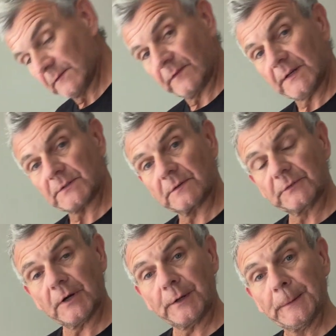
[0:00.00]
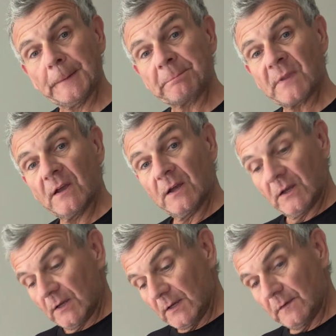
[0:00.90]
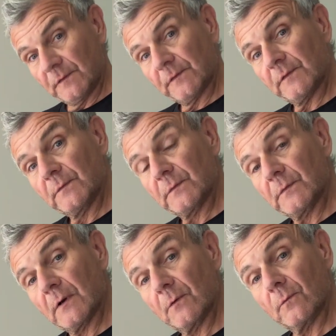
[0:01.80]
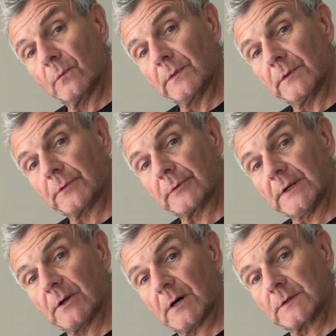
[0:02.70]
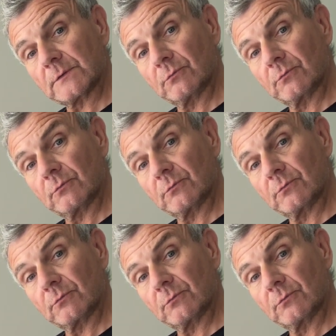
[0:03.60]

face-off done. If, with the 3 dice